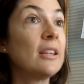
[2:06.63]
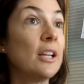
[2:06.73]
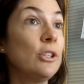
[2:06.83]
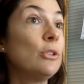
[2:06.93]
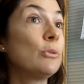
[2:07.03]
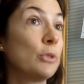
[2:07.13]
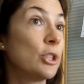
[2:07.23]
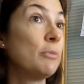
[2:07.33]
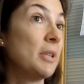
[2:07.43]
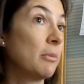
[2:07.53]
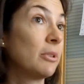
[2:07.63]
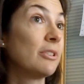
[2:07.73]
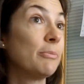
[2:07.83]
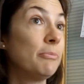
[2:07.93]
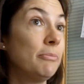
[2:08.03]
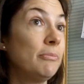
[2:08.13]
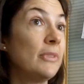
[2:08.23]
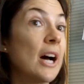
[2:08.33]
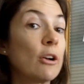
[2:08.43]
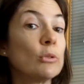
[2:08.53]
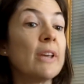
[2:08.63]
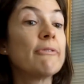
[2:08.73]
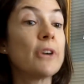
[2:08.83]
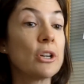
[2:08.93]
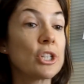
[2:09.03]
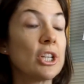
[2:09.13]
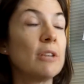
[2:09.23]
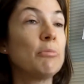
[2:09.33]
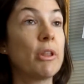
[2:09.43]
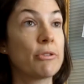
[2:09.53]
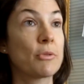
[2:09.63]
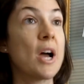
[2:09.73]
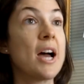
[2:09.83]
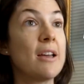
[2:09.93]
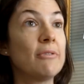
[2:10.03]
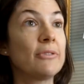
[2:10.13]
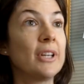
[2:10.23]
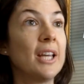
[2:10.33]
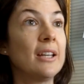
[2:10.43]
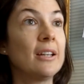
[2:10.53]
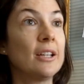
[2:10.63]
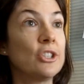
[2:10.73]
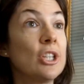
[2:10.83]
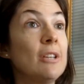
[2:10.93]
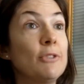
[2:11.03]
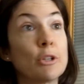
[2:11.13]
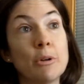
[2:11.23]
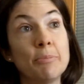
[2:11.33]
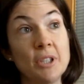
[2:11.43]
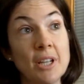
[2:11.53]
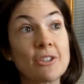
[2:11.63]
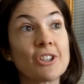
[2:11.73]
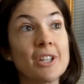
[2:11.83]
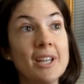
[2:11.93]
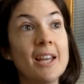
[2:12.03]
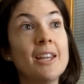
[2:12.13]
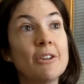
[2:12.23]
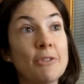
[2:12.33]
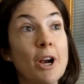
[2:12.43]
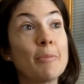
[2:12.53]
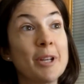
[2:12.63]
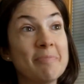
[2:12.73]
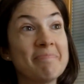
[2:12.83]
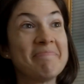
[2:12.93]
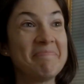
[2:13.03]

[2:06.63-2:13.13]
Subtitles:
then you should be able to not only function but thrive and achieve your potential in any environment.